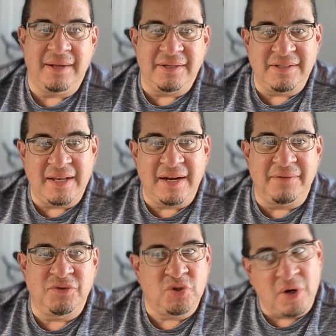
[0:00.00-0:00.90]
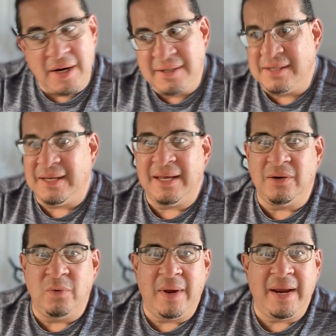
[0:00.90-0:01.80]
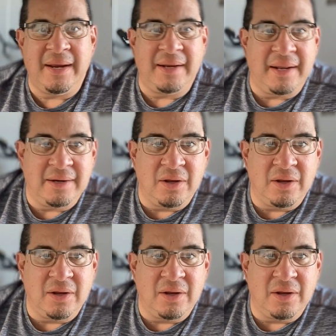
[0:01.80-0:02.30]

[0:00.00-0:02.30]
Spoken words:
instead of trying to get away and